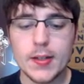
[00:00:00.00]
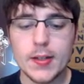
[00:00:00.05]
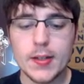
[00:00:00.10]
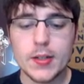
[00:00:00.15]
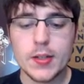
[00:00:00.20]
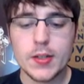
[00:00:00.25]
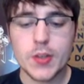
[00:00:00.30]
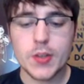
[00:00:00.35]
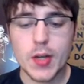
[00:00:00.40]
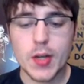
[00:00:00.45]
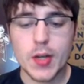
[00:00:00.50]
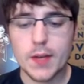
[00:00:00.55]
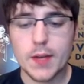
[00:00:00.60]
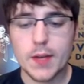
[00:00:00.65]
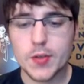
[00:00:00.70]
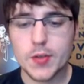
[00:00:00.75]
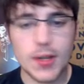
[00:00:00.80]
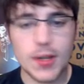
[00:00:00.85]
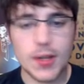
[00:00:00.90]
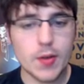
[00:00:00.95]
so it
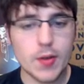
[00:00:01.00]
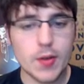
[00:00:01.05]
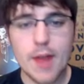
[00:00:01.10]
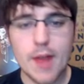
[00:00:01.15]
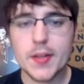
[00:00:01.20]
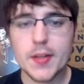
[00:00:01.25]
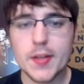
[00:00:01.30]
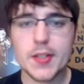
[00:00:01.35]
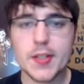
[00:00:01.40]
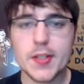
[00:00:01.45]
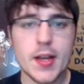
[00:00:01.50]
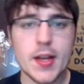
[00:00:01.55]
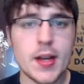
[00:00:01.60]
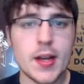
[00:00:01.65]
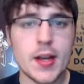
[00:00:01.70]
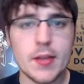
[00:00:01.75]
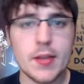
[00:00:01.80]
covers like graphic design,